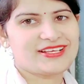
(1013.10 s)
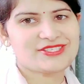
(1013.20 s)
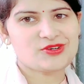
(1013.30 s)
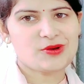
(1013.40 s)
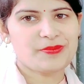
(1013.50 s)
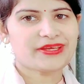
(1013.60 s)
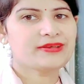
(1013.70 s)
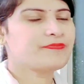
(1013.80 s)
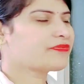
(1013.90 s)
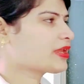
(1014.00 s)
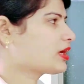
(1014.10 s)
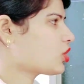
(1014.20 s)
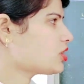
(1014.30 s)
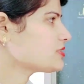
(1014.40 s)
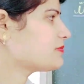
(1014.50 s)
last topic,
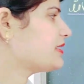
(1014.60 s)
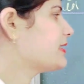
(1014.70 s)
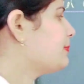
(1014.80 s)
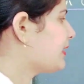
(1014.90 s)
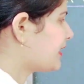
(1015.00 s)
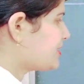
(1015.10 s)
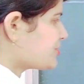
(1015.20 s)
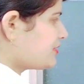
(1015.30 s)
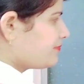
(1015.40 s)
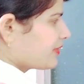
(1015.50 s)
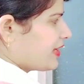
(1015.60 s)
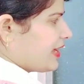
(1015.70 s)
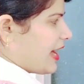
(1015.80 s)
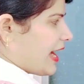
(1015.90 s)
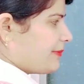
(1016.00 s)
cross multiplication.
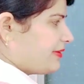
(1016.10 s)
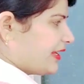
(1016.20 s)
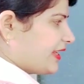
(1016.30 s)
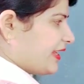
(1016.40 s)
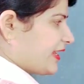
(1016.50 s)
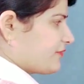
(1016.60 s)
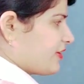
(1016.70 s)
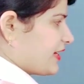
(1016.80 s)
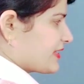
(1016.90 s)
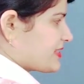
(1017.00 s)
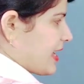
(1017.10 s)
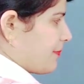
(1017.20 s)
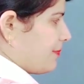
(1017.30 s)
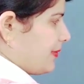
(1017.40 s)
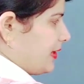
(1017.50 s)
I am taking one
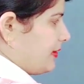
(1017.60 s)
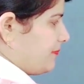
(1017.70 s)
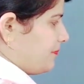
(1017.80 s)
example.